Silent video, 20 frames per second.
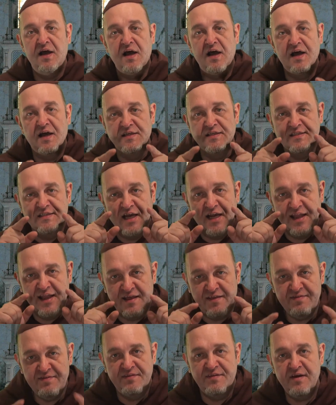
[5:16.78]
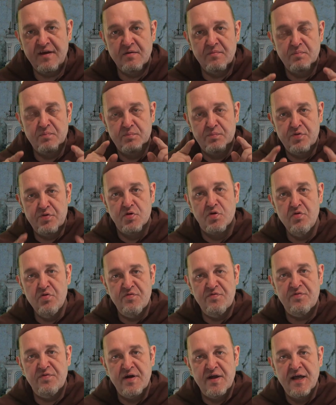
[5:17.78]
A scientific
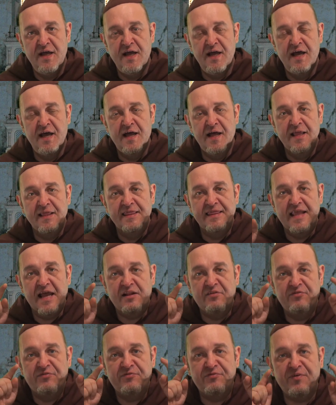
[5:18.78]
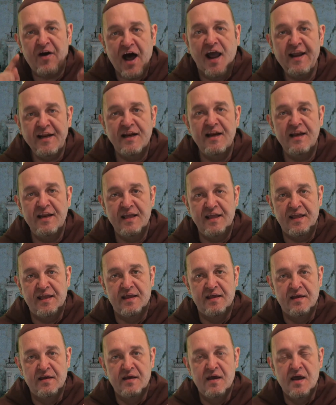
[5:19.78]
proof that finally
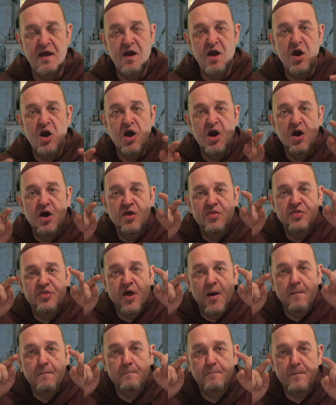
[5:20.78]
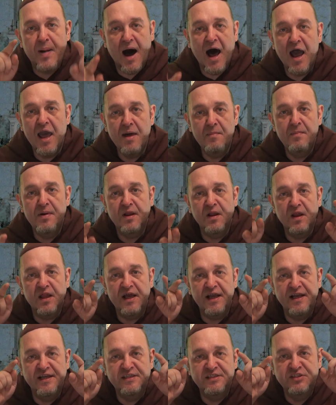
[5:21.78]
the Bible
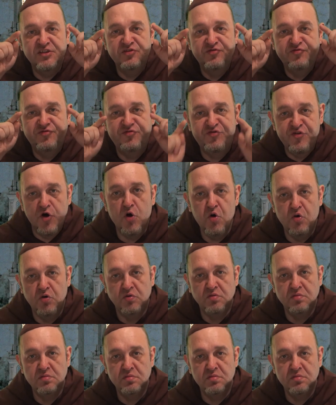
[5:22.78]
is true.